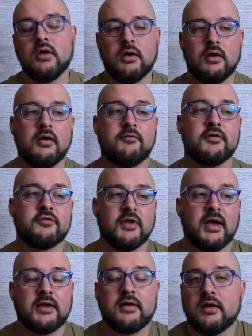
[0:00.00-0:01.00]
if it's
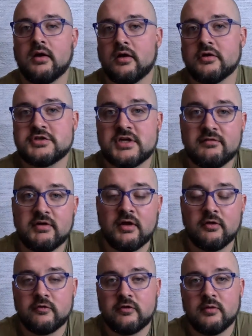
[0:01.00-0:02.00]
like Chevy
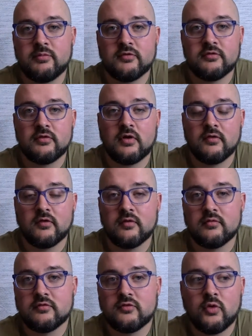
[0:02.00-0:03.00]
dealerships and all
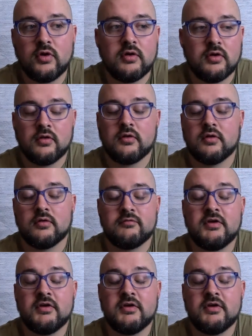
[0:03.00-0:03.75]
the